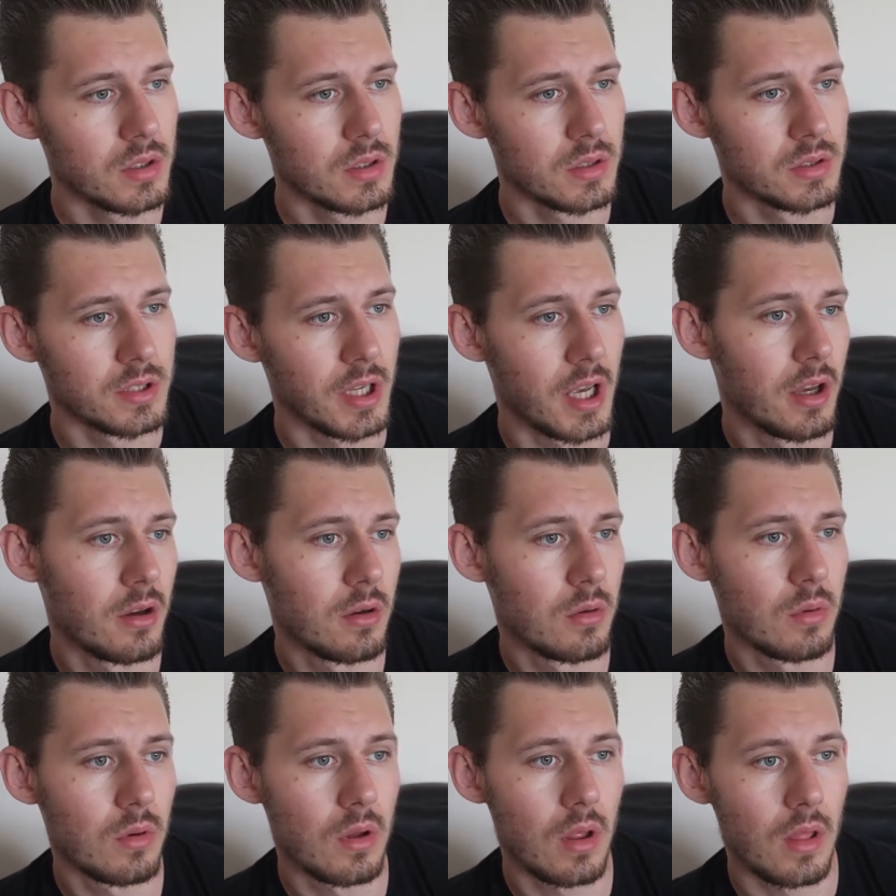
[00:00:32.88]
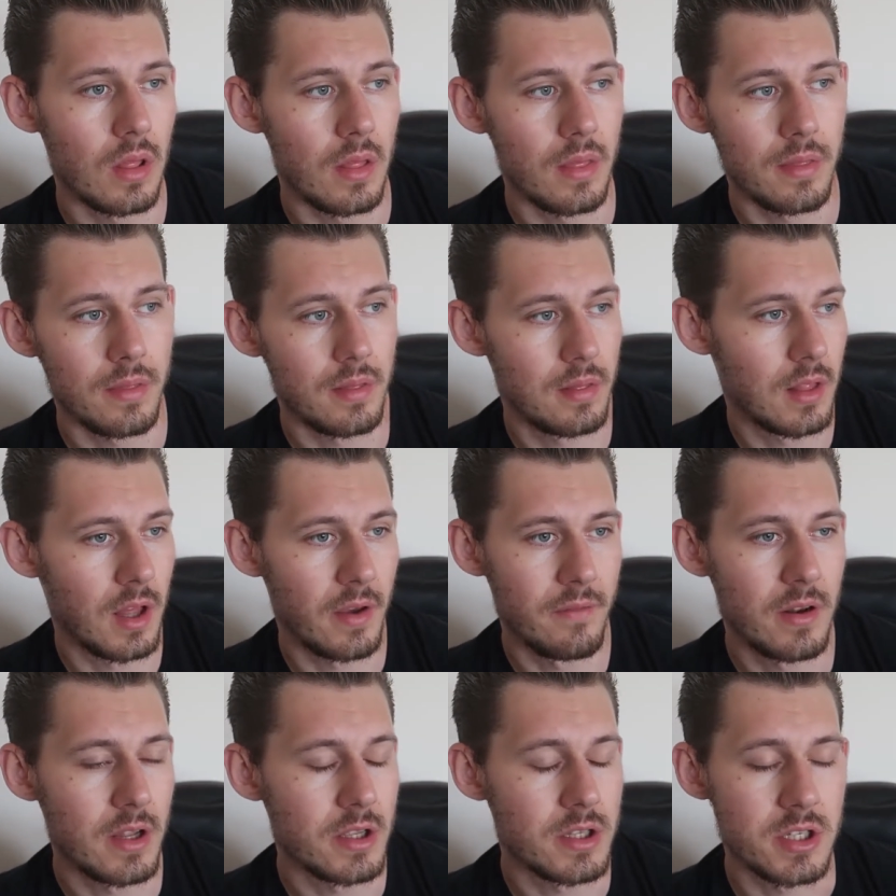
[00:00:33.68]
So
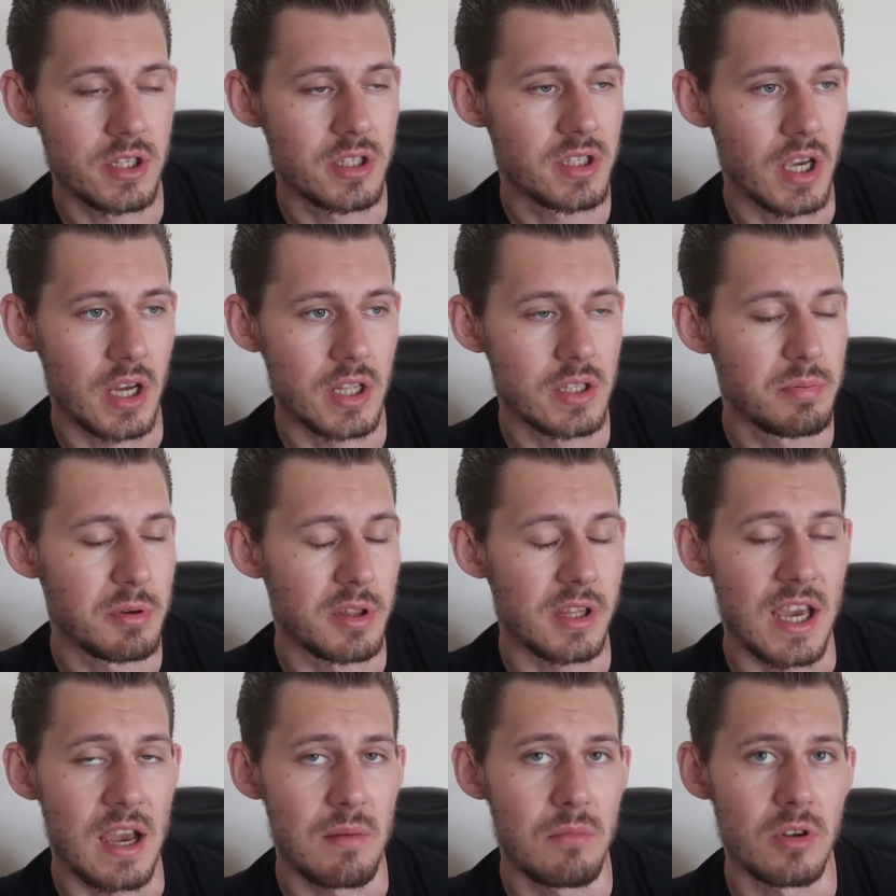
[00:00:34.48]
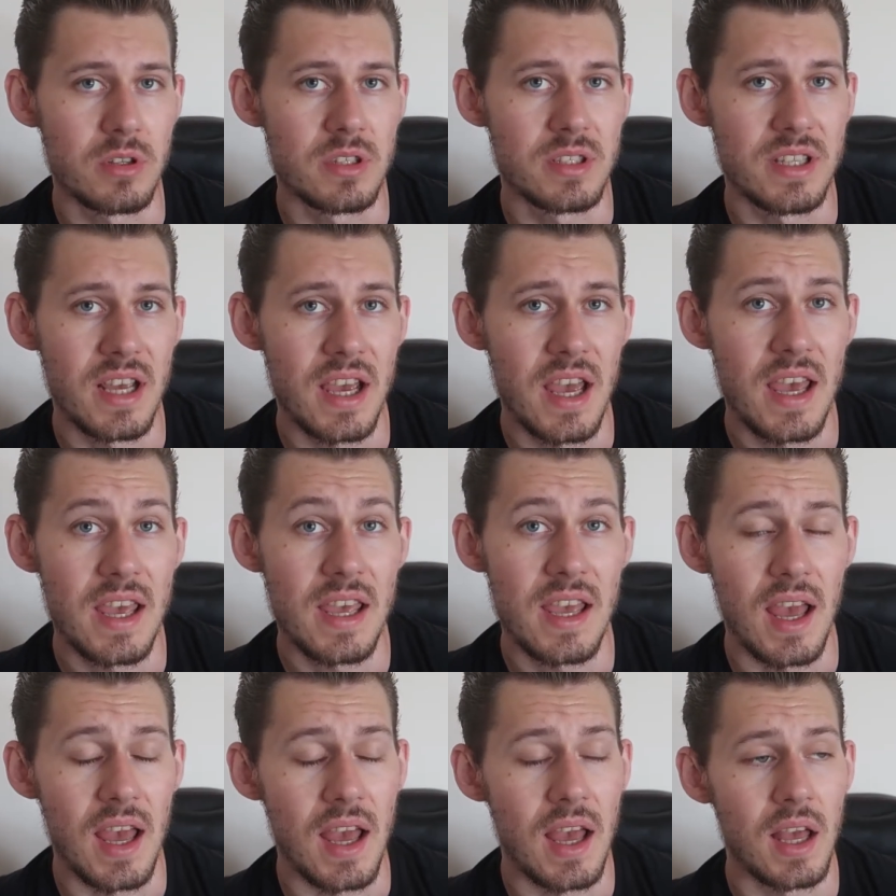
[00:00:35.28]
I've literally decided to put the camera on
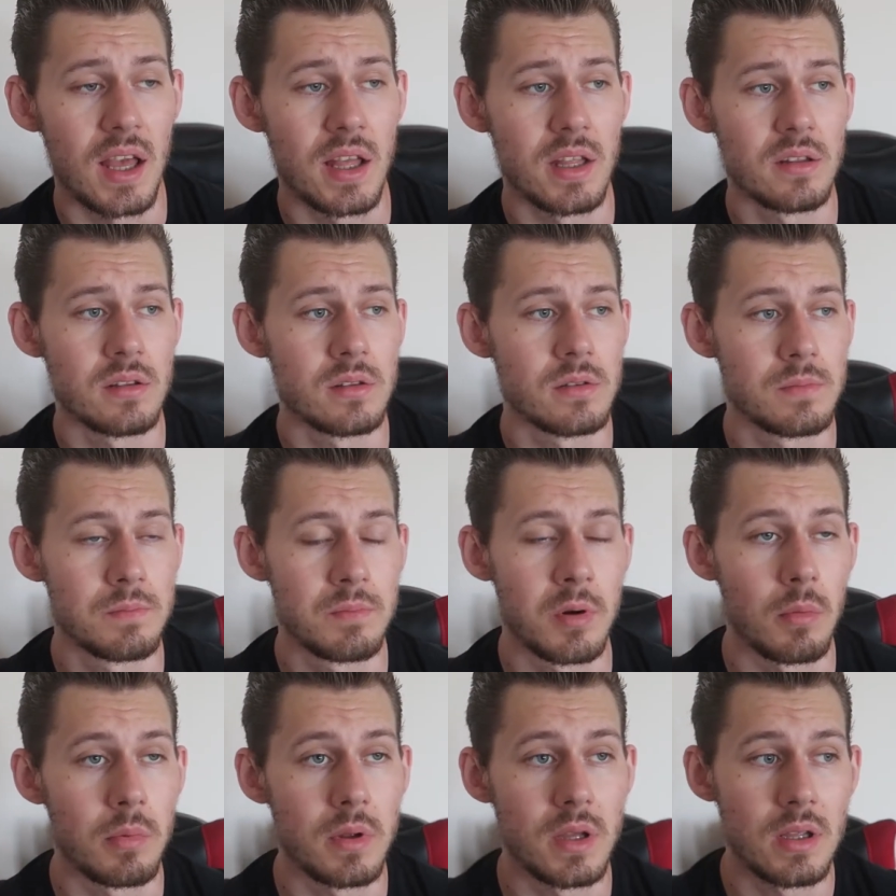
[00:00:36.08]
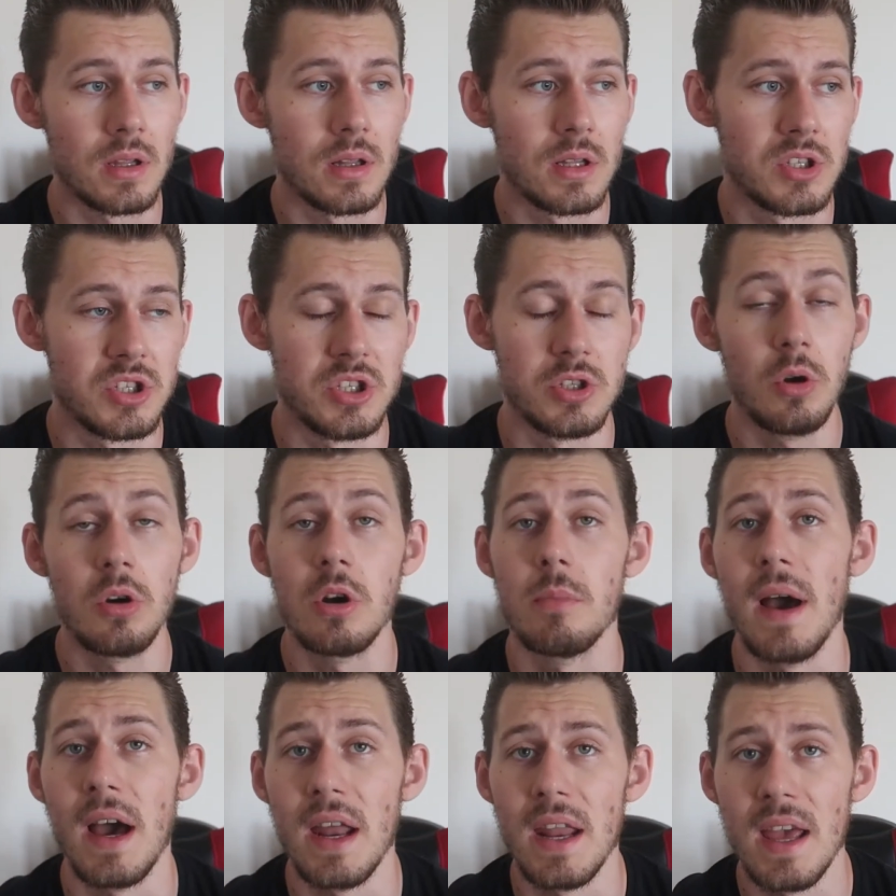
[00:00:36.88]
today and probably literally
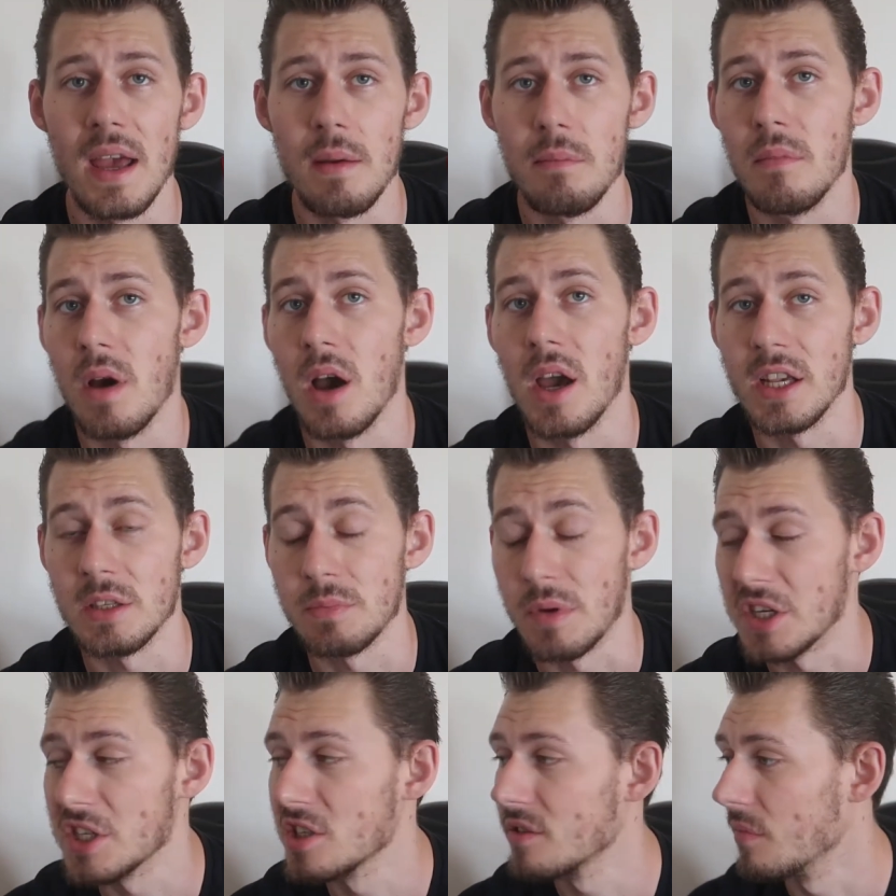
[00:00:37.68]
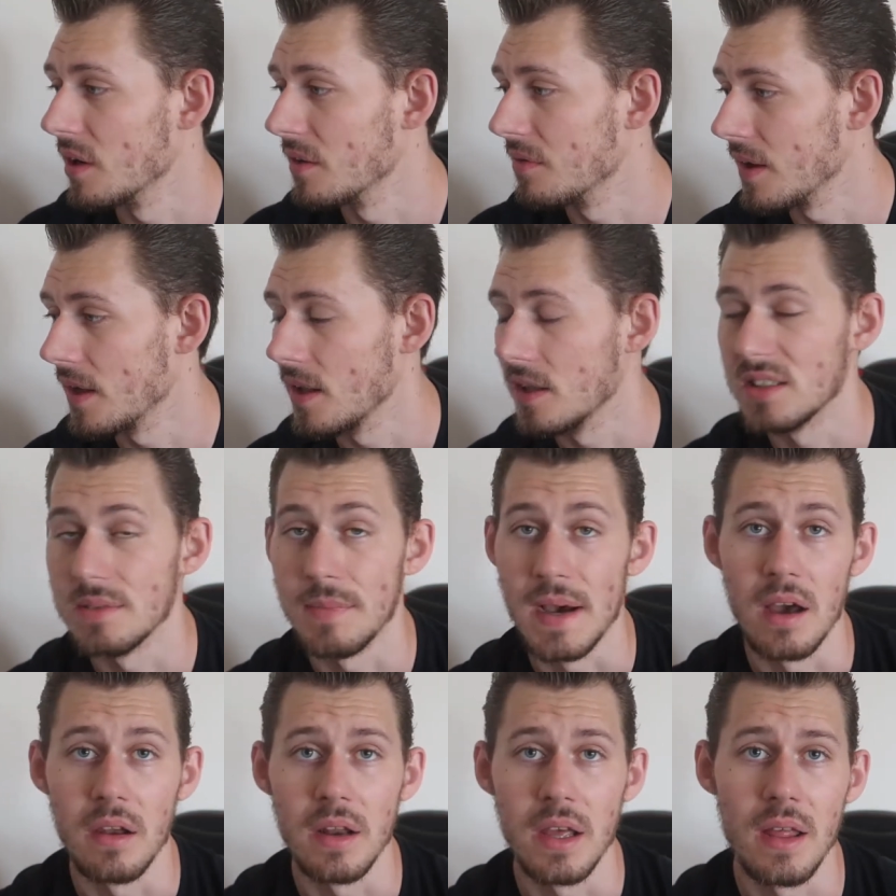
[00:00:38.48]
talk about it and my expression of my feelings
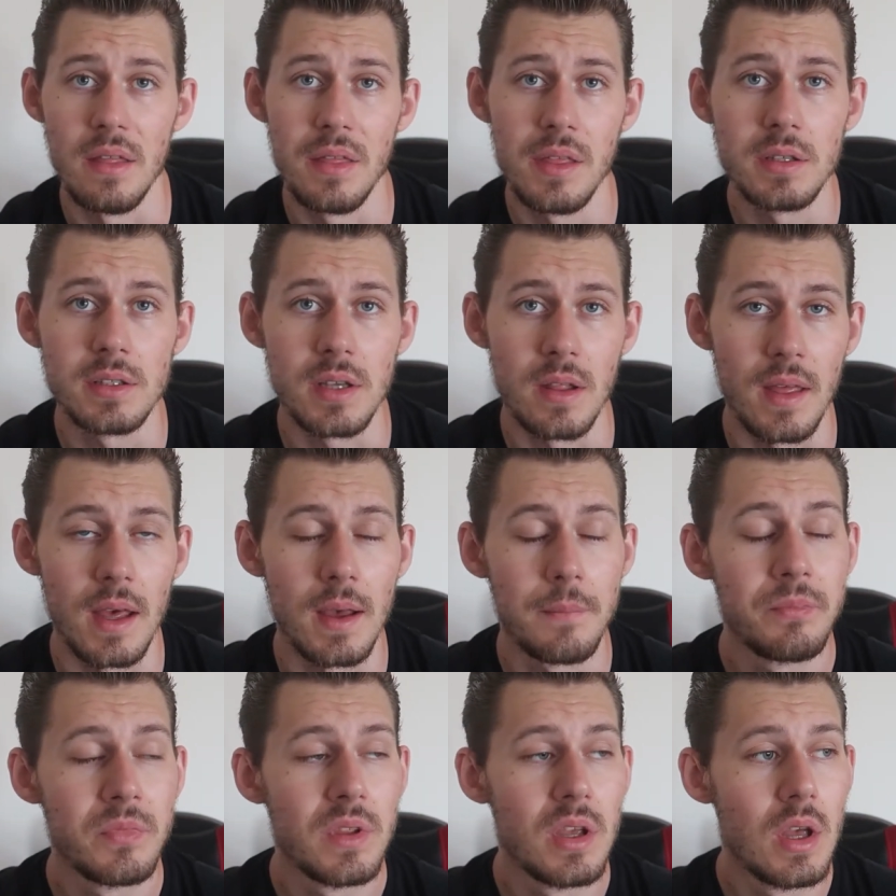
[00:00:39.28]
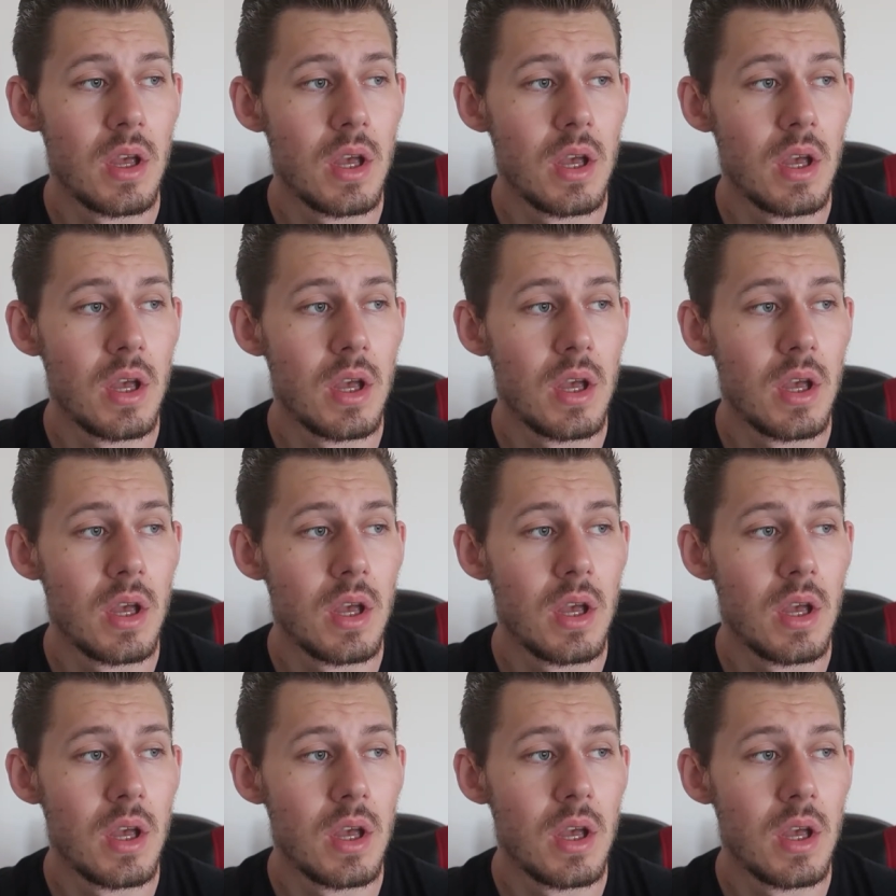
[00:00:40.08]
about it and things like that.